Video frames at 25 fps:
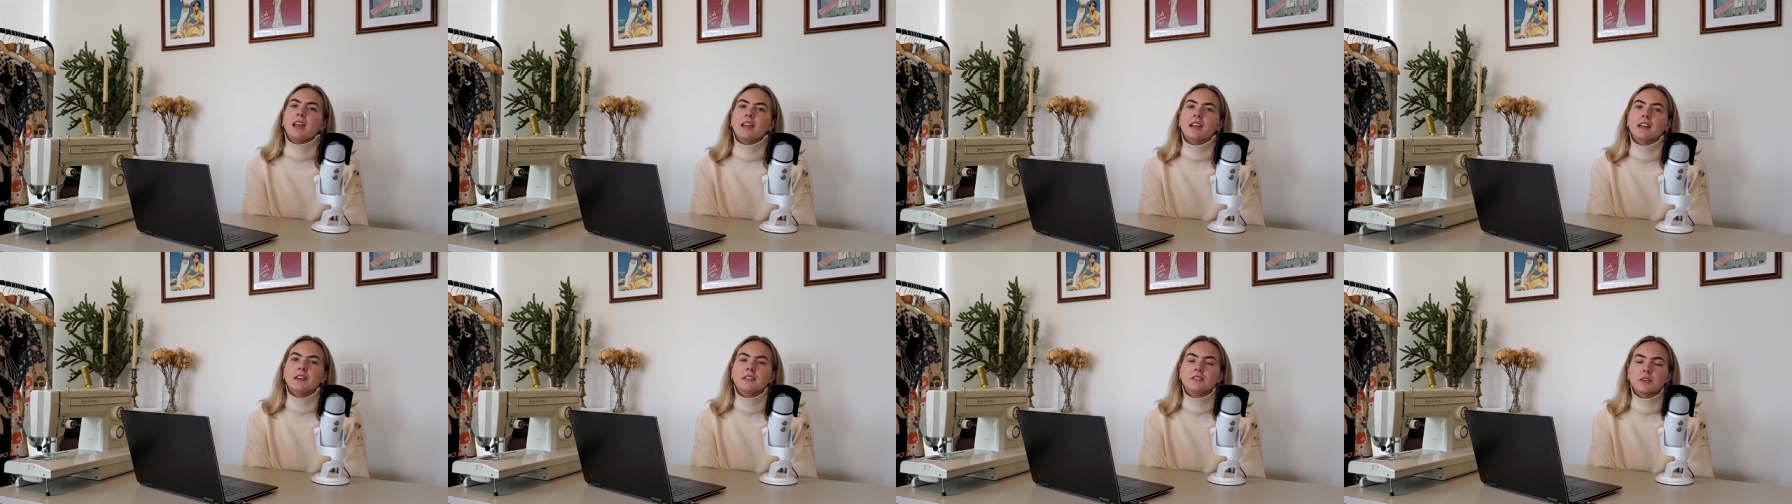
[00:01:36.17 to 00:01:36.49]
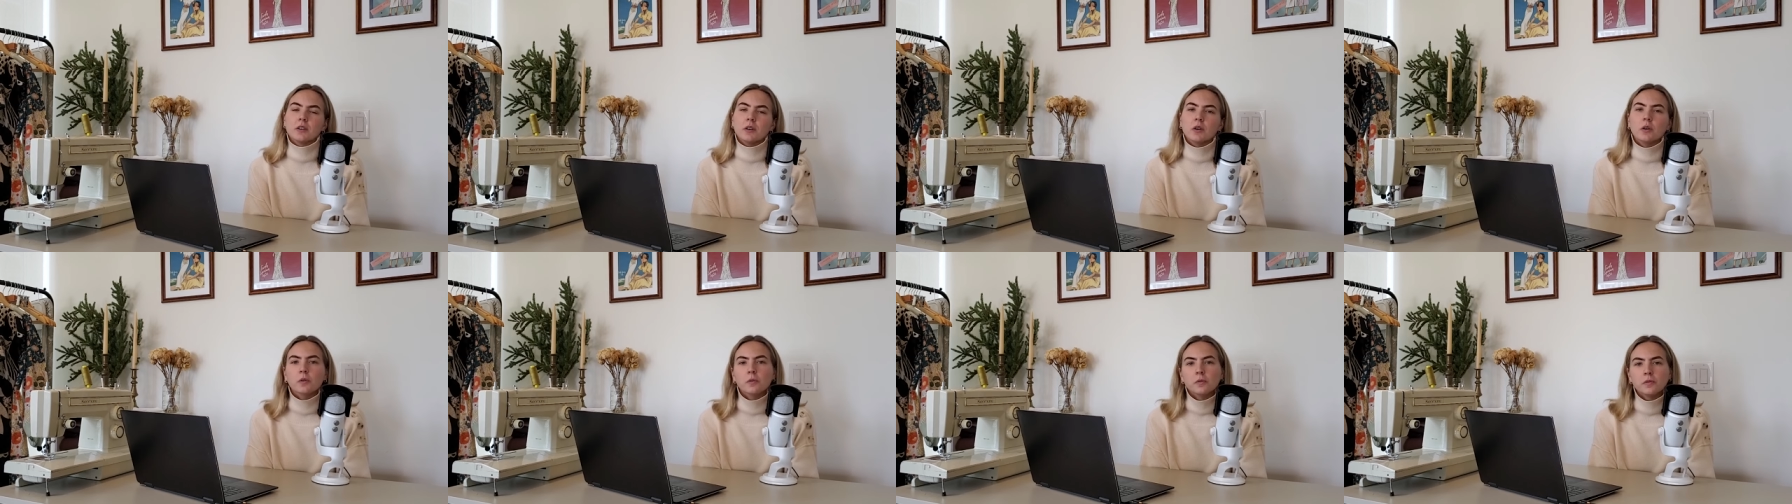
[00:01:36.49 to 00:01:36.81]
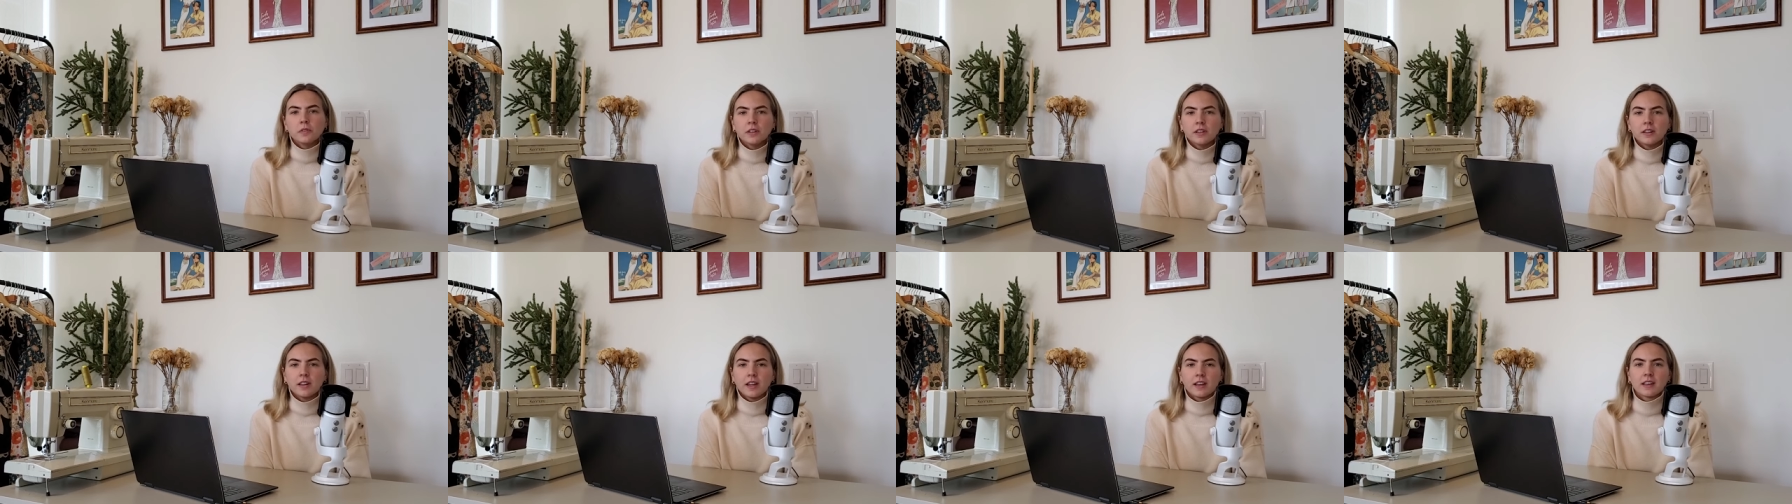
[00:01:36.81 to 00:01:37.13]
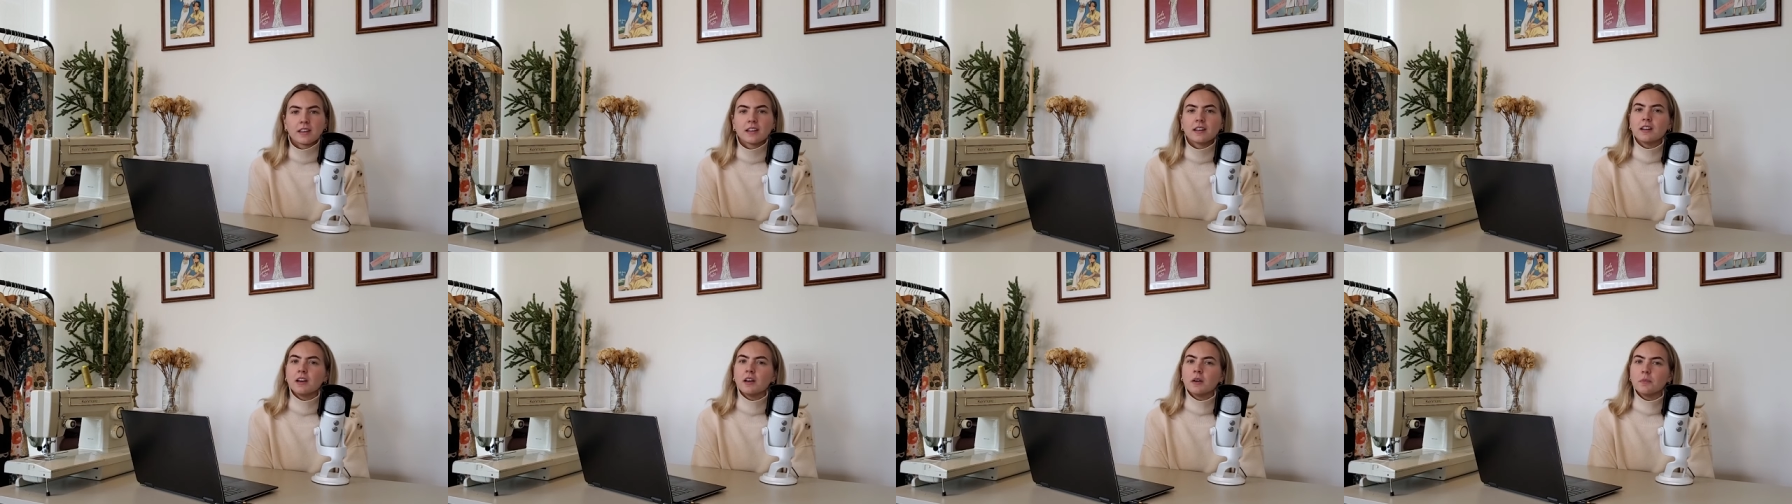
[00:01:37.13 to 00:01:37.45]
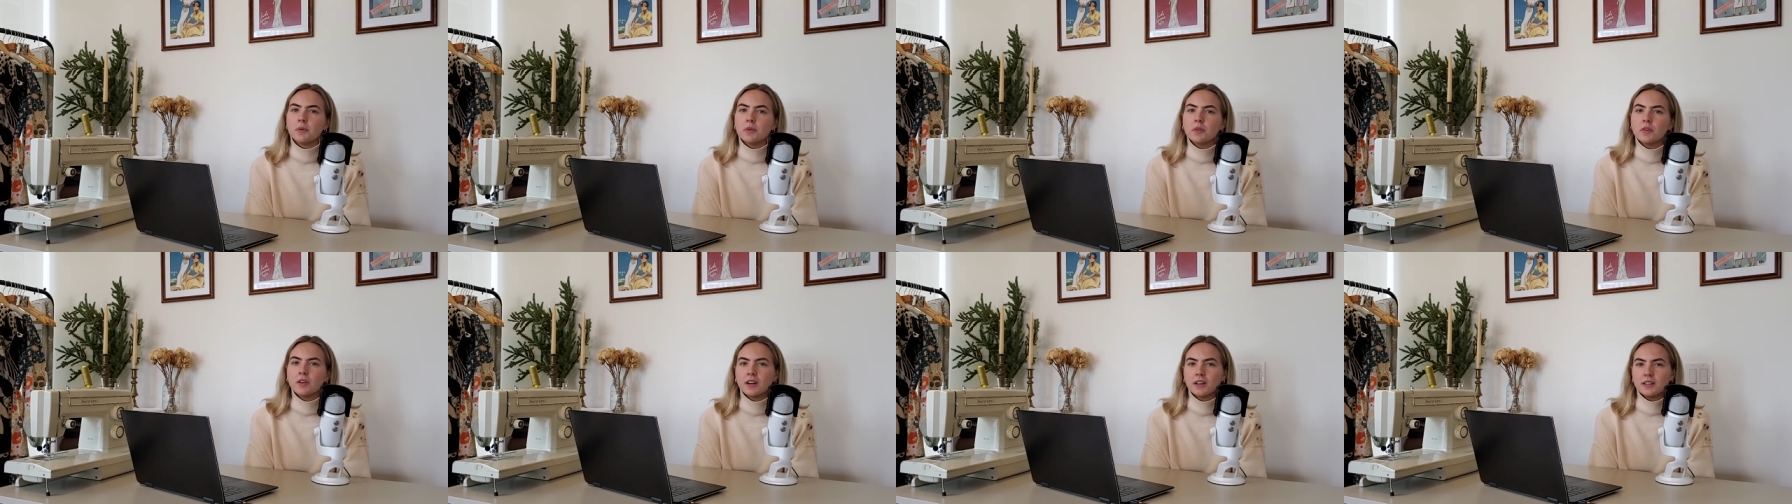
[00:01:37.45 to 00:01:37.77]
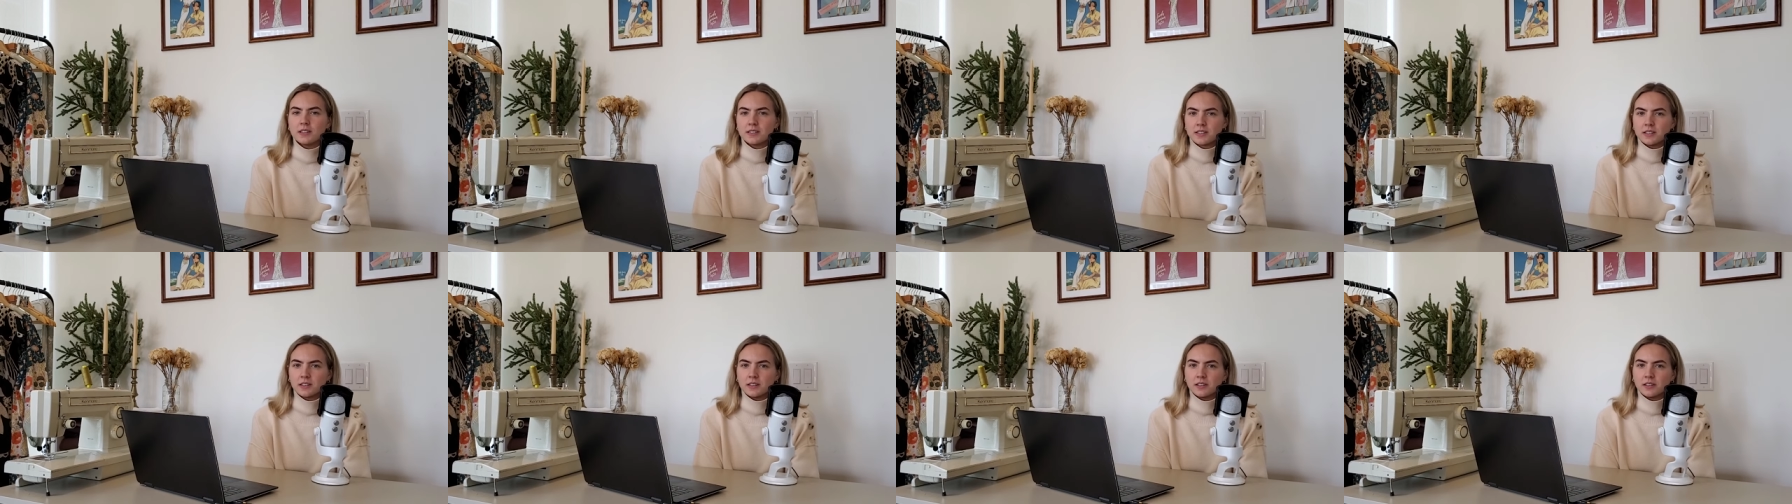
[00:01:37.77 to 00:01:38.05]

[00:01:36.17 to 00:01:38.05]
And hopefully that can help you guys